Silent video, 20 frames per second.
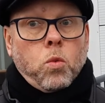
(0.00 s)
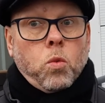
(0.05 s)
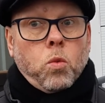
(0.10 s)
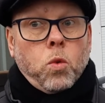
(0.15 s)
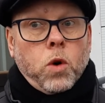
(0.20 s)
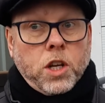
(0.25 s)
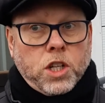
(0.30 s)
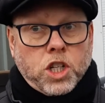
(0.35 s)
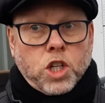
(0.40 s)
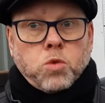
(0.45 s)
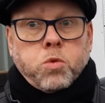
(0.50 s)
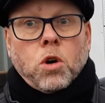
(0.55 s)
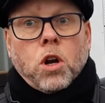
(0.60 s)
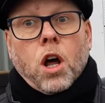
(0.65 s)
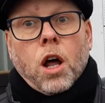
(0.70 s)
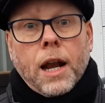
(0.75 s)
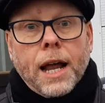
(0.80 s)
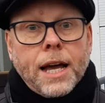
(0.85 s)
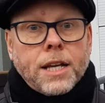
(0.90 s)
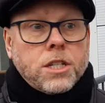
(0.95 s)
we just want
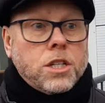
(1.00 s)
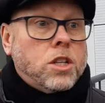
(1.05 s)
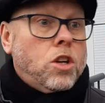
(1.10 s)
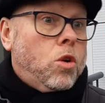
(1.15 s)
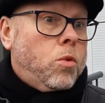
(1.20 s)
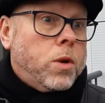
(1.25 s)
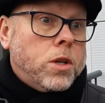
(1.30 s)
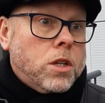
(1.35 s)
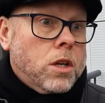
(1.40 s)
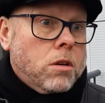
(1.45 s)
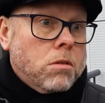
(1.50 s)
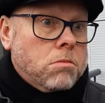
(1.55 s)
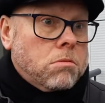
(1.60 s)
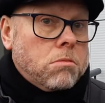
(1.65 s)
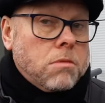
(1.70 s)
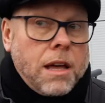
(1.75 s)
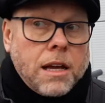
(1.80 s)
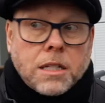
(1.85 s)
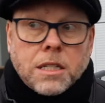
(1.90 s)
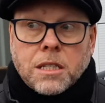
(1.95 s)
our lads to do what we do.
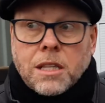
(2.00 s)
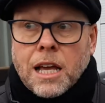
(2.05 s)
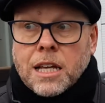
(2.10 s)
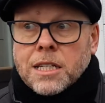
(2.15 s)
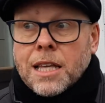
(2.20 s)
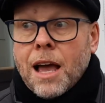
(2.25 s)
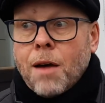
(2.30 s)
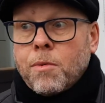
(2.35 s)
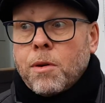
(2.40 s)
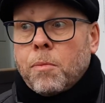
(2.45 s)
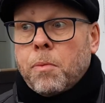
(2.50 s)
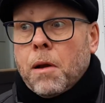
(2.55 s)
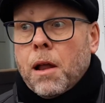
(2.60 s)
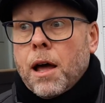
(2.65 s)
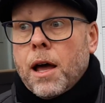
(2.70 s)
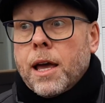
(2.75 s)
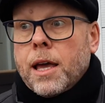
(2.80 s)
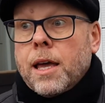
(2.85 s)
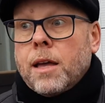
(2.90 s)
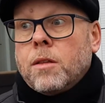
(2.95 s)
That's how we
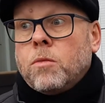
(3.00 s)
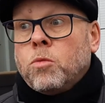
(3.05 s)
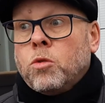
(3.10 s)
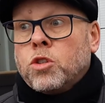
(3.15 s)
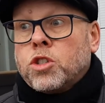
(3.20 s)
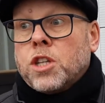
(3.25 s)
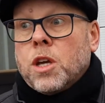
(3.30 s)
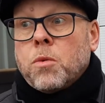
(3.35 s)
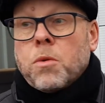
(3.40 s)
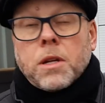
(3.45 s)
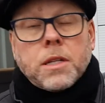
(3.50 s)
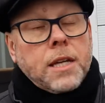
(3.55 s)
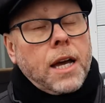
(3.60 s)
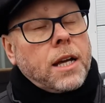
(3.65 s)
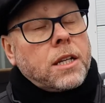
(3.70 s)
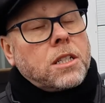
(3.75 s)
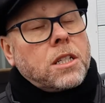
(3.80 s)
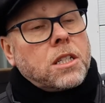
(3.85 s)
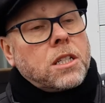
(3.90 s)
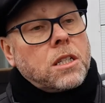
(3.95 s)
play, and we'll see where it
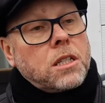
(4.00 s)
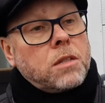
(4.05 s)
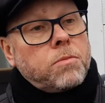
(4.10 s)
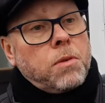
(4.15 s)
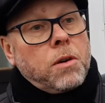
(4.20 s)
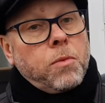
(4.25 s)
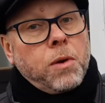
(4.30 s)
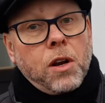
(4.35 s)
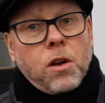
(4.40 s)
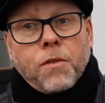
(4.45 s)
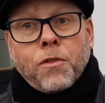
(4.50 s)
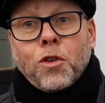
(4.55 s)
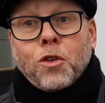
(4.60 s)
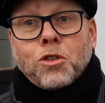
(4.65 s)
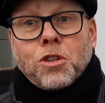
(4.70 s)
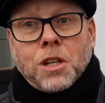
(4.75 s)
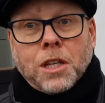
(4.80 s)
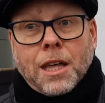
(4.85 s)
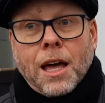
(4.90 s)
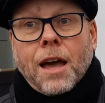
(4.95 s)
takes us. But we're looking
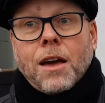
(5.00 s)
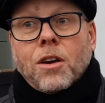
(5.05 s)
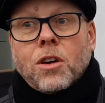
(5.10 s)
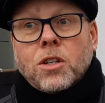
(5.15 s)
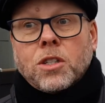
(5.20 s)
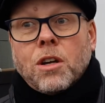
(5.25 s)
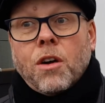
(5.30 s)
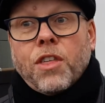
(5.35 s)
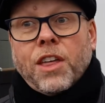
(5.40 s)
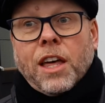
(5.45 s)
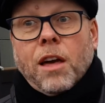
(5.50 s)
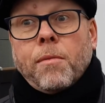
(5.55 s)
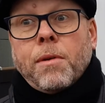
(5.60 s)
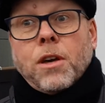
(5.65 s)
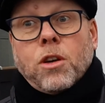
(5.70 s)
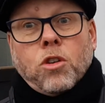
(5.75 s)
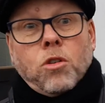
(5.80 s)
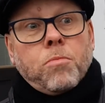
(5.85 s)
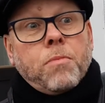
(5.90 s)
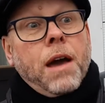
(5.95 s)
forward to the game because I think it'll be
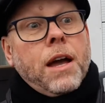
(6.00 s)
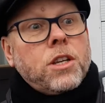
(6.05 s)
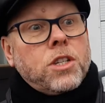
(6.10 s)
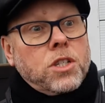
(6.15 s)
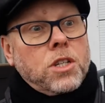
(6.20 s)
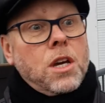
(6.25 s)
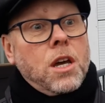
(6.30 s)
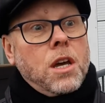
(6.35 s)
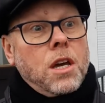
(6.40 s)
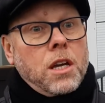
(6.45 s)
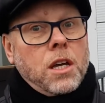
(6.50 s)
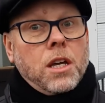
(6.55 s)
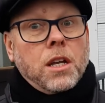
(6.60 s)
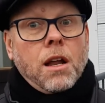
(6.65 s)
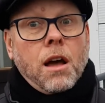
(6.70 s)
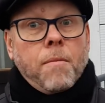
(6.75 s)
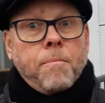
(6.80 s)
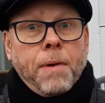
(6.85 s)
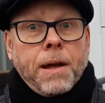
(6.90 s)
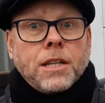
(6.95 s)
a good match.
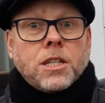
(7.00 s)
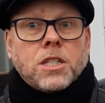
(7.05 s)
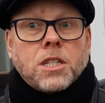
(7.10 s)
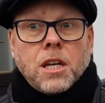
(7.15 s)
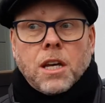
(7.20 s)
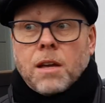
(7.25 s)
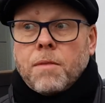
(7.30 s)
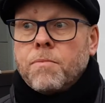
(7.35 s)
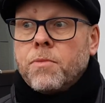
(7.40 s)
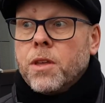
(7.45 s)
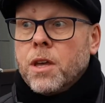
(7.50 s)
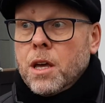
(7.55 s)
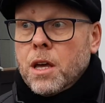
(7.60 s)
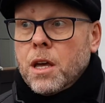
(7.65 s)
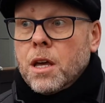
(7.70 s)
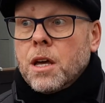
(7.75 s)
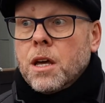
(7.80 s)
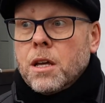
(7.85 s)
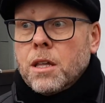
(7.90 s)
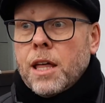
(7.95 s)
And Ben's team,
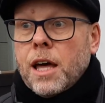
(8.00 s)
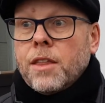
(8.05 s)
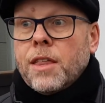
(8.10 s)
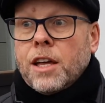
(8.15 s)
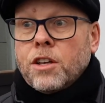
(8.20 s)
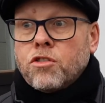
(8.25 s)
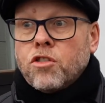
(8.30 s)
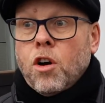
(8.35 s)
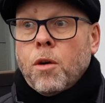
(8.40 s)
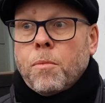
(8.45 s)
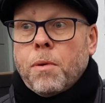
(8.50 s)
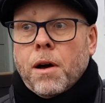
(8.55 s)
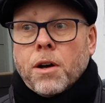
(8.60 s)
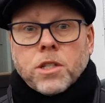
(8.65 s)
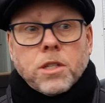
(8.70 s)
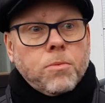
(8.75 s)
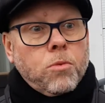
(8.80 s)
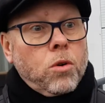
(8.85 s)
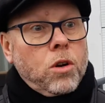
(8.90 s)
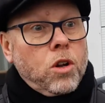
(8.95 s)
they try and
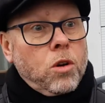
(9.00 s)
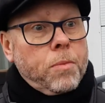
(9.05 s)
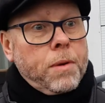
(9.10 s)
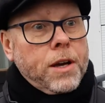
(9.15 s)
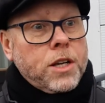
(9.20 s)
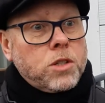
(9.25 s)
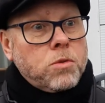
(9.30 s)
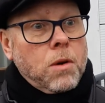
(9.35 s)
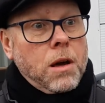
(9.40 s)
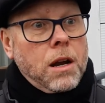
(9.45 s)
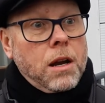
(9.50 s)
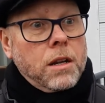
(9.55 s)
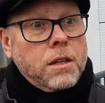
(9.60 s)
pass the ball a little bit as well,